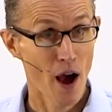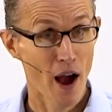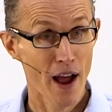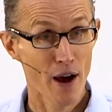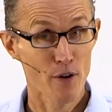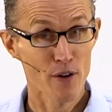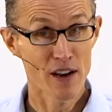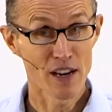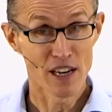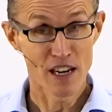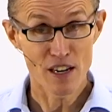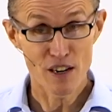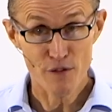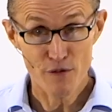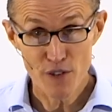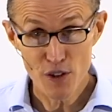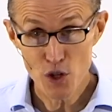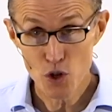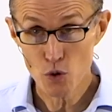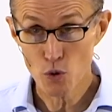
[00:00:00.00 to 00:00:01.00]
how an
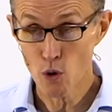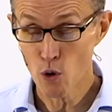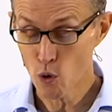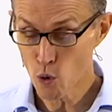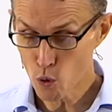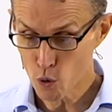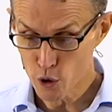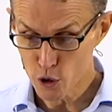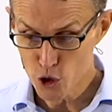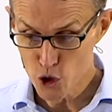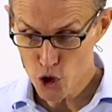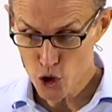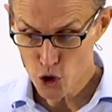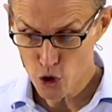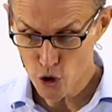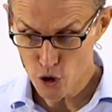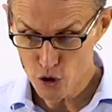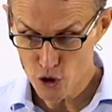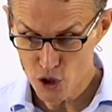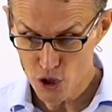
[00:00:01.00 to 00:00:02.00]
individual or a
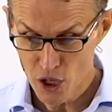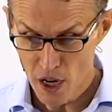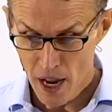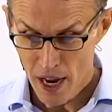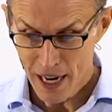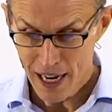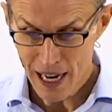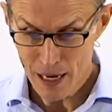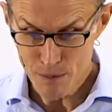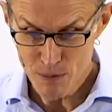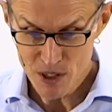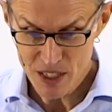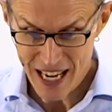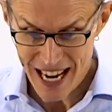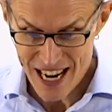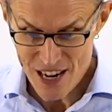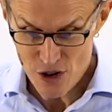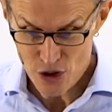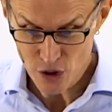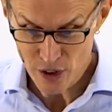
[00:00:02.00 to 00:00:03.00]
church comes
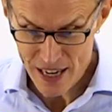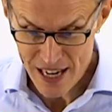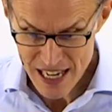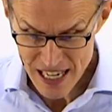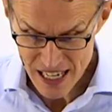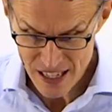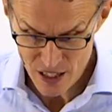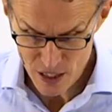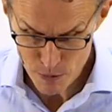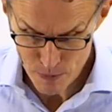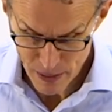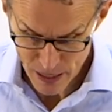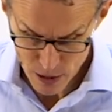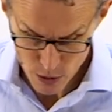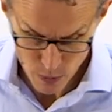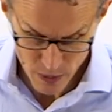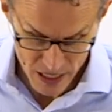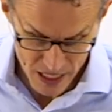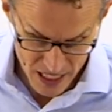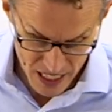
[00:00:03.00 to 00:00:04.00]
to enter into this
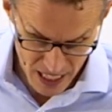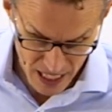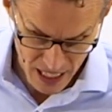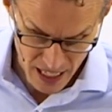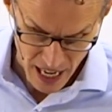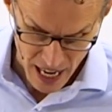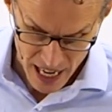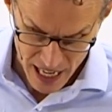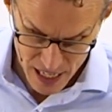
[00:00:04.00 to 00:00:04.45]
because we see